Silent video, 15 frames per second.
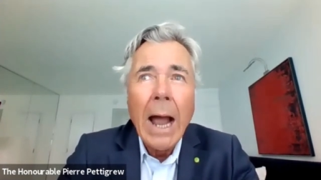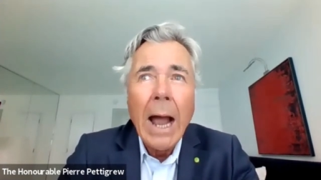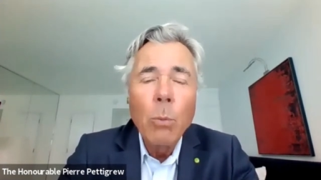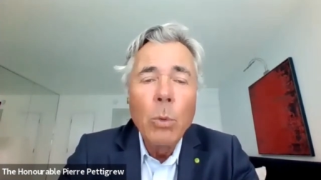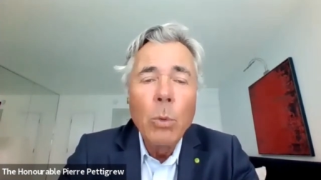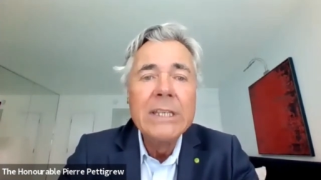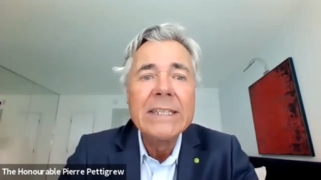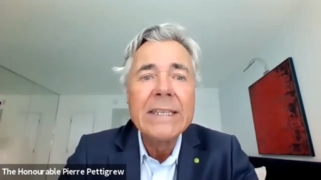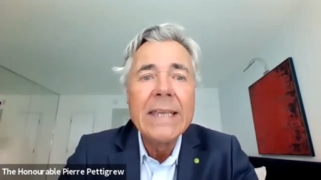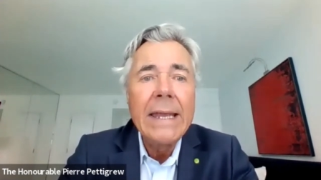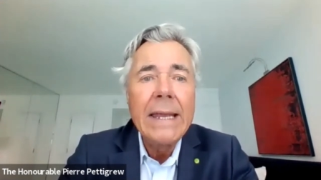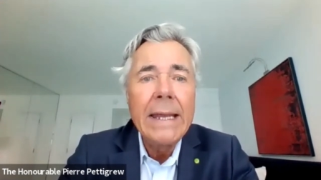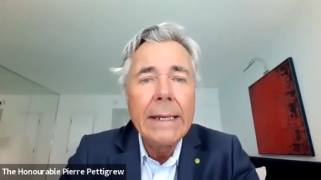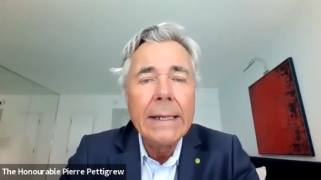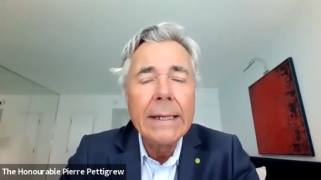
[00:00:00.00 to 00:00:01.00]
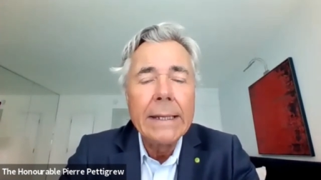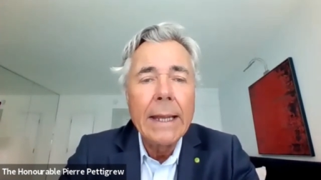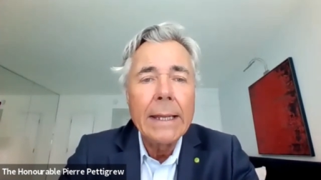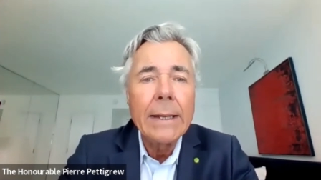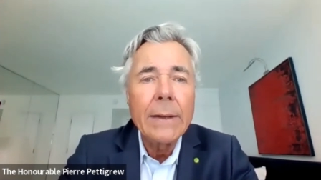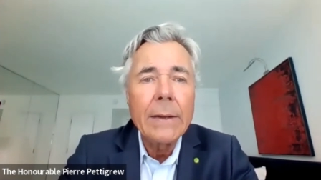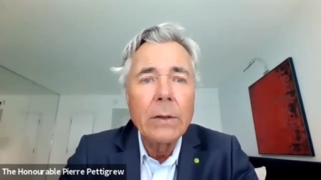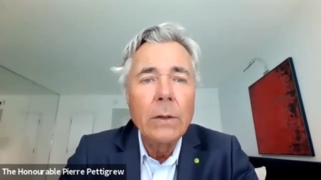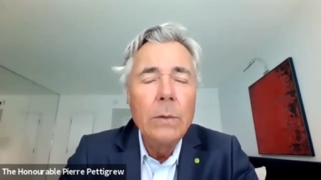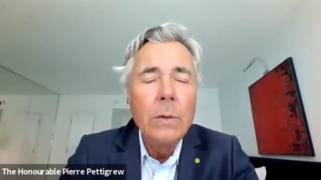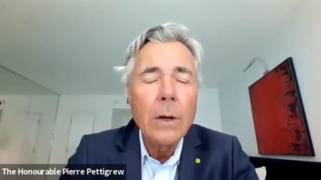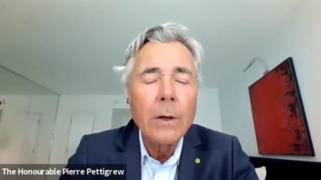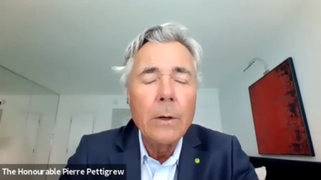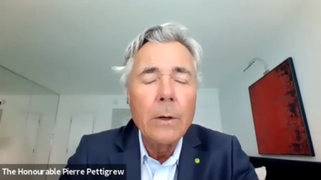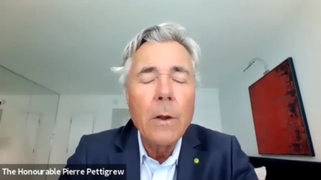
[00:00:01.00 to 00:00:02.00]
I would say it,
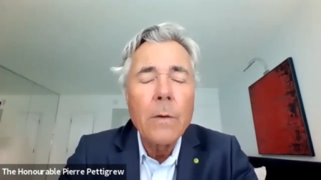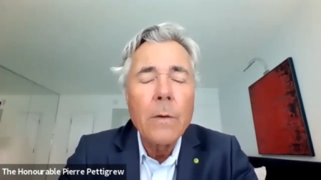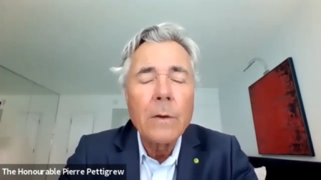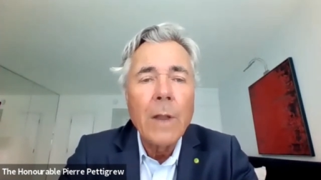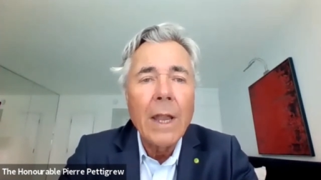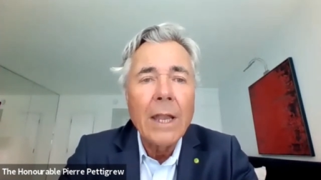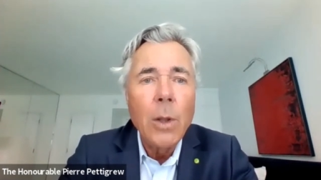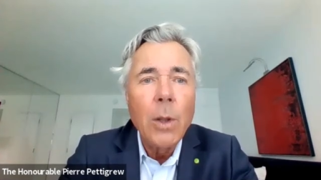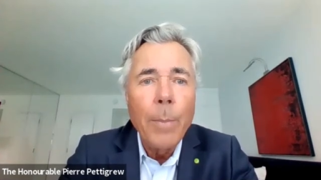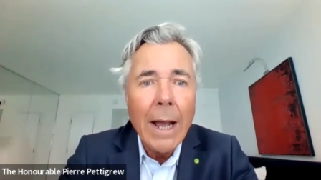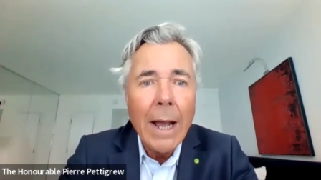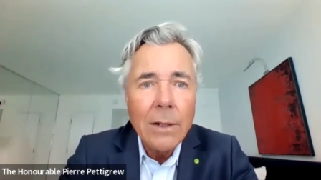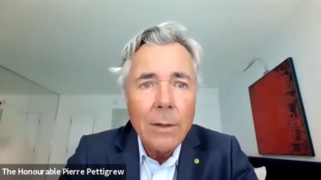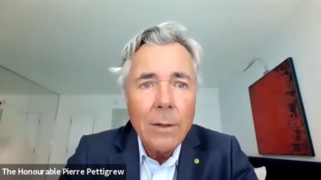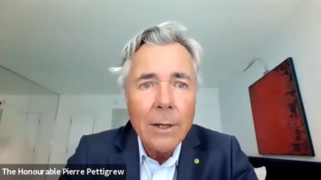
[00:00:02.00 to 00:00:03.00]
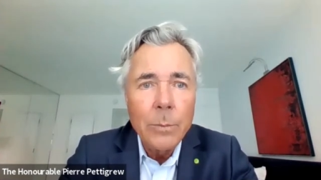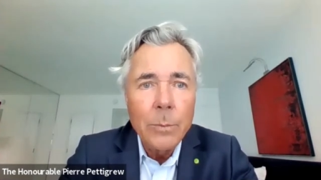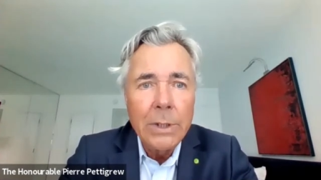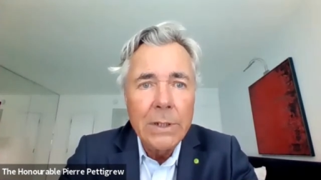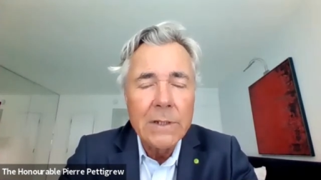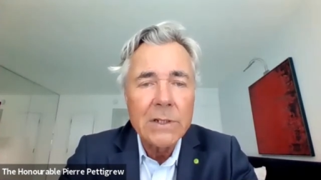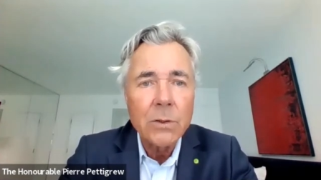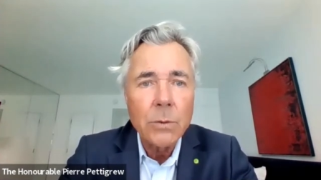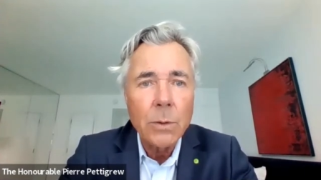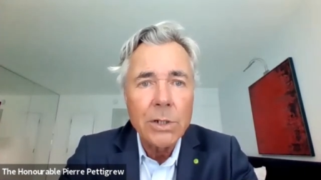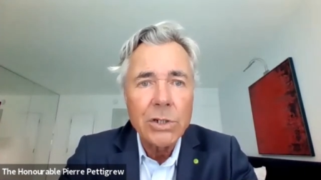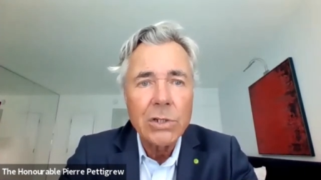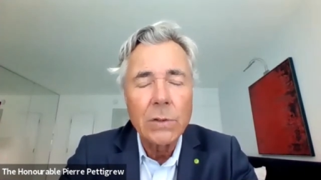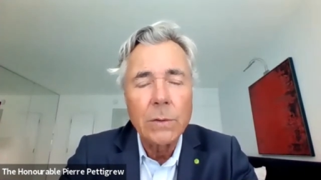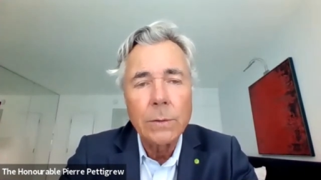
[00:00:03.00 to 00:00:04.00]
uh, that the Biden
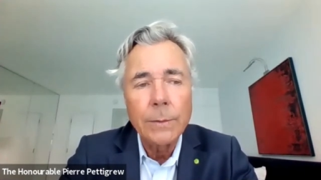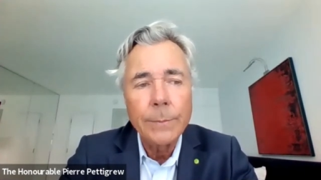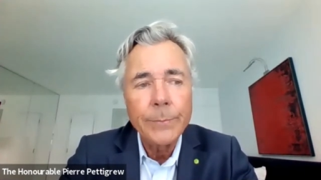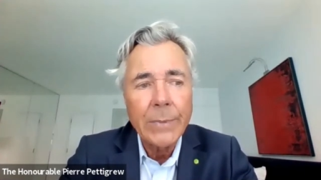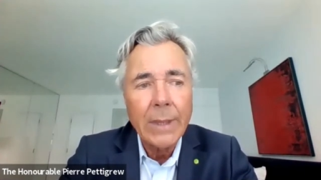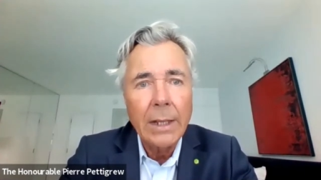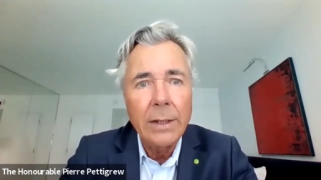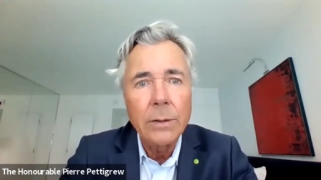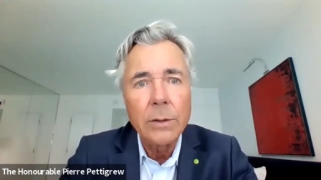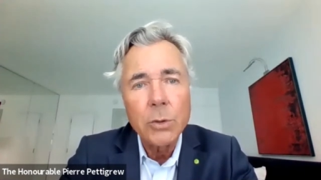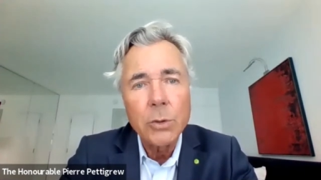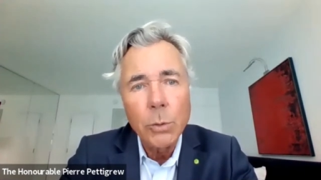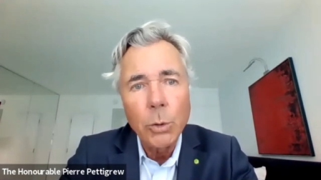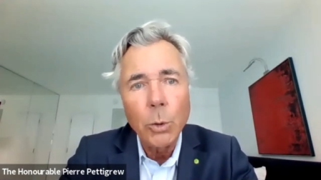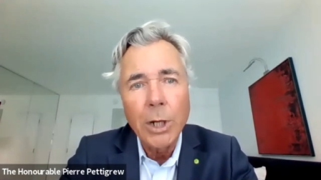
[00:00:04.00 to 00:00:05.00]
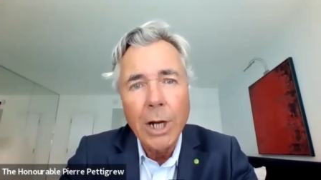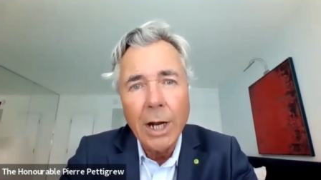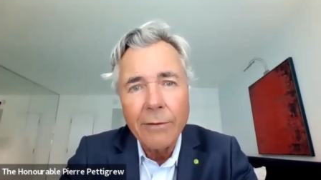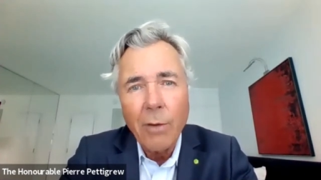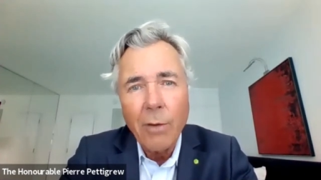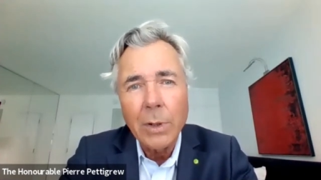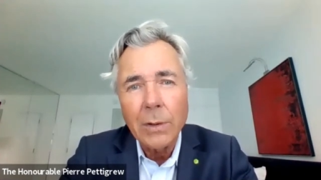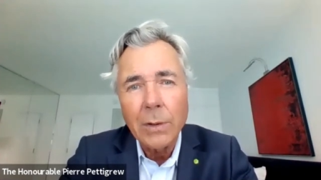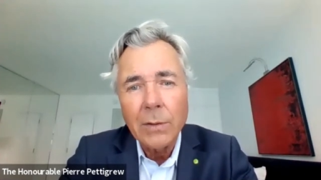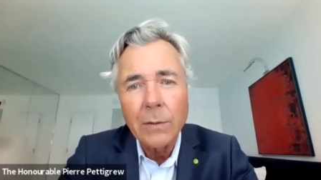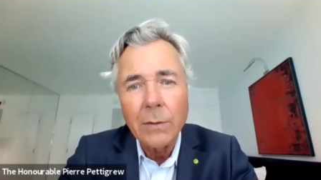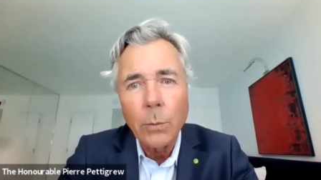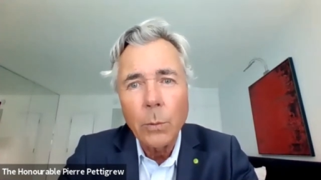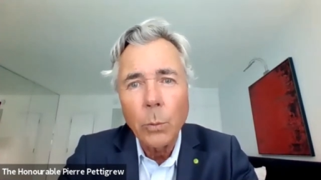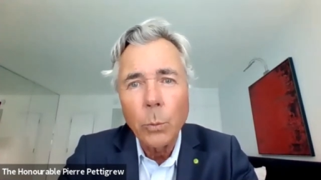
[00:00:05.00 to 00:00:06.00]
administration and the Trudeau
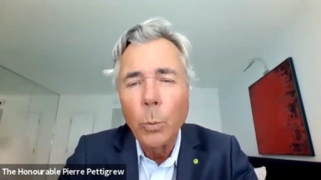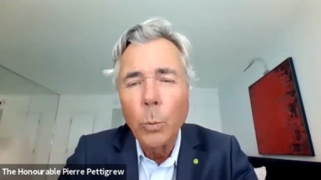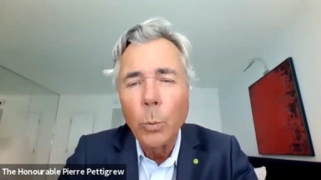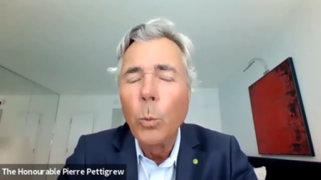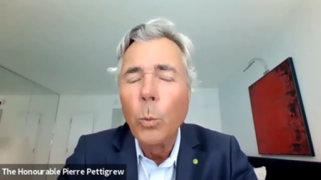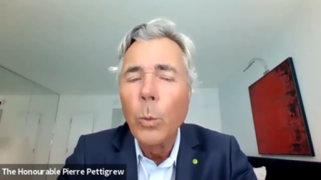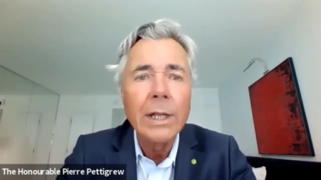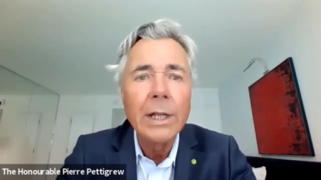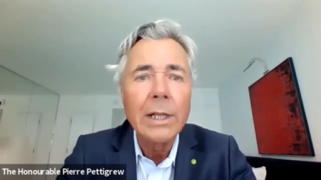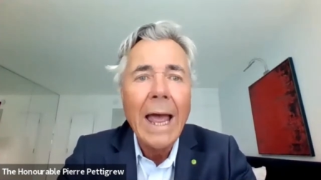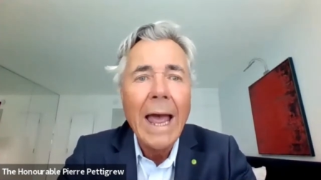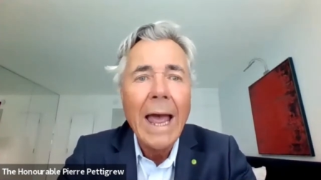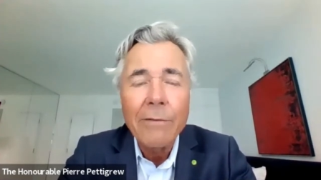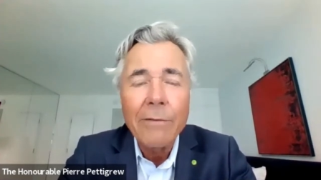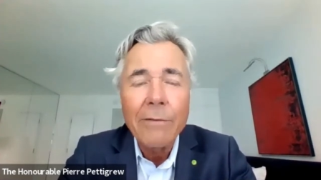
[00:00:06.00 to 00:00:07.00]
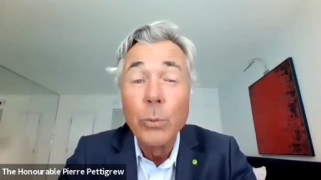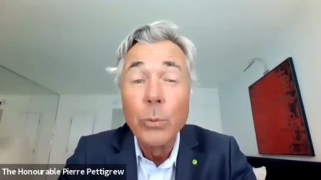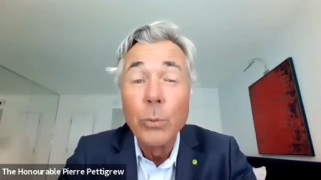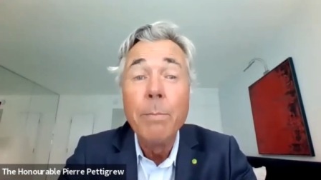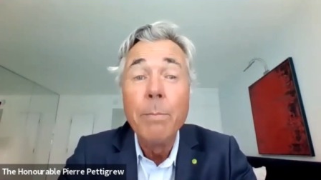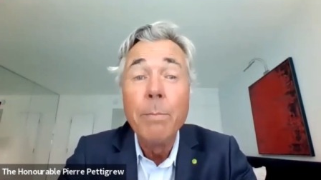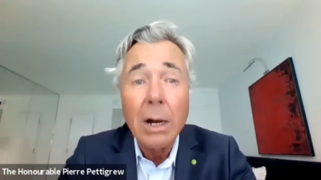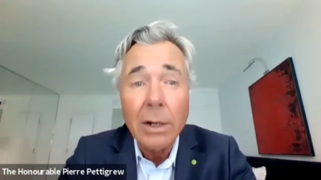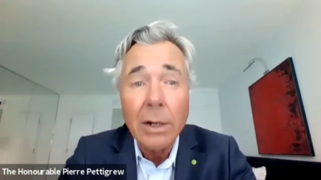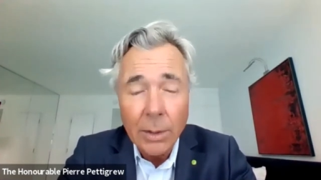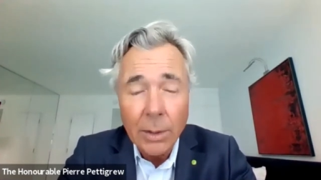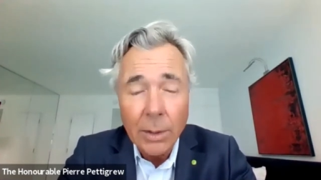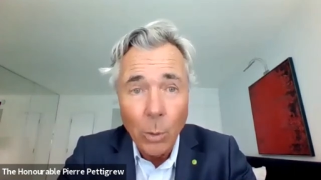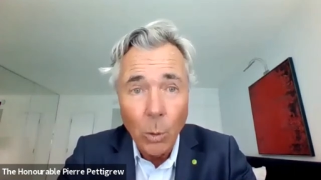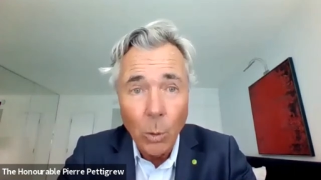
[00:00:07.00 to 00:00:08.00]
government will have
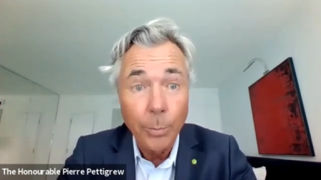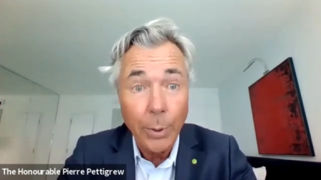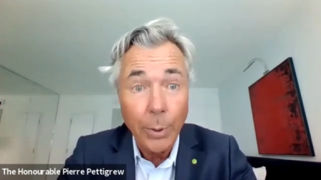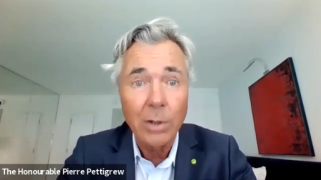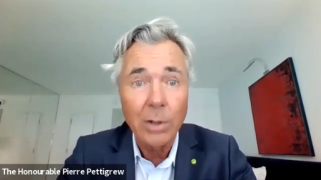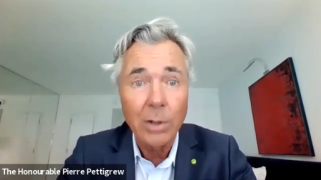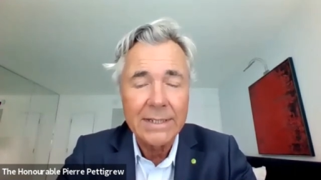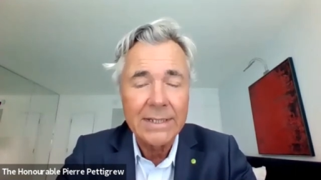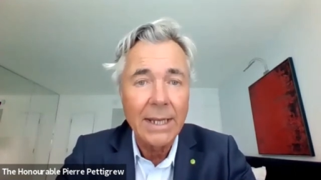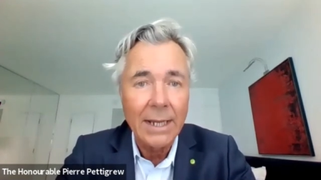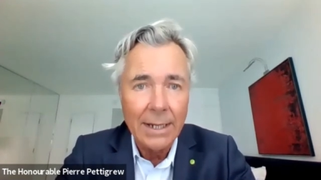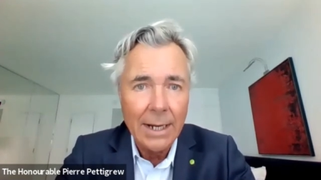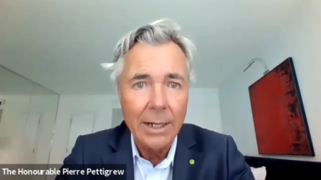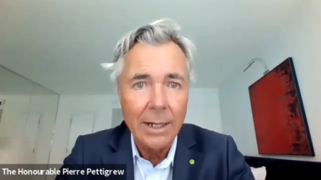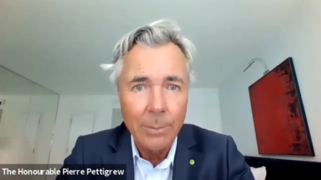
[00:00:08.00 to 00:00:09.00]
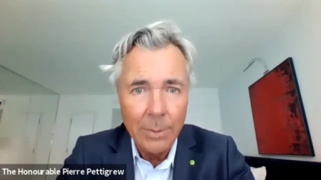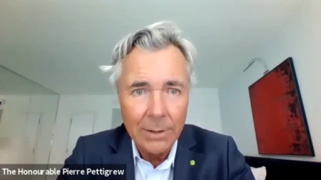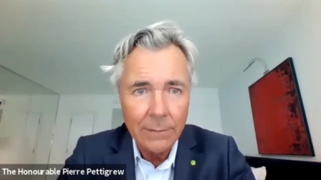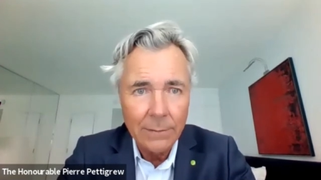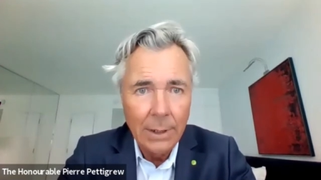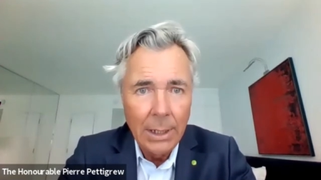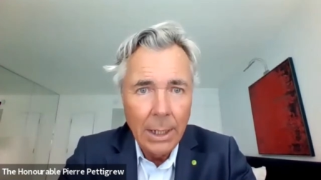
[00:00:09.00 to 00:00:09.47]
remarkable policy alignment,